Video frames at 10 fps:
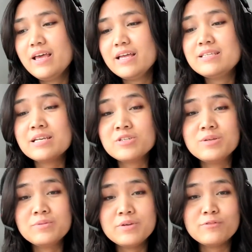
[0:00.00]
it's
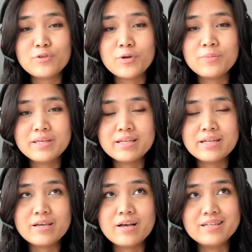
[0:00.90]
actually reaffirming that
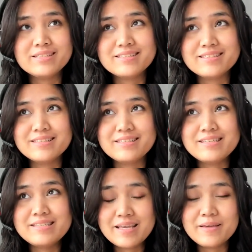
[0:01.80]
I got the
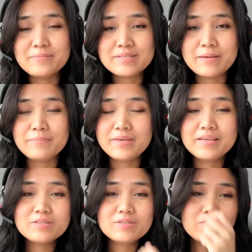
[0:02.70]
same
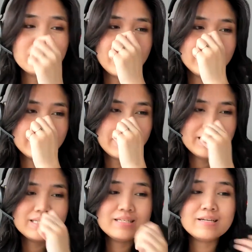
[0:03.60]
typing. So it
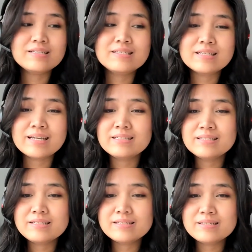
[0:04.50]
does
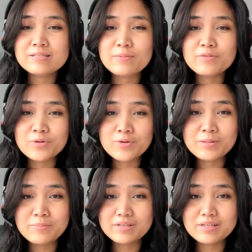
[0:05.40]
lend to some of the
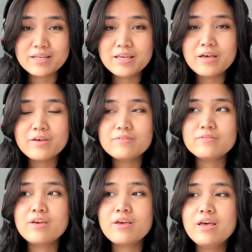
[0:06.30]
credibility
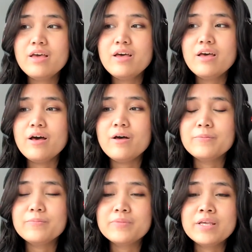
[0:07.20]
of
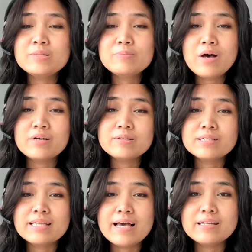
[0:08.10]
his
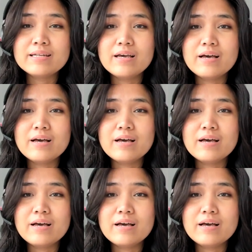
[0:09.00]
model that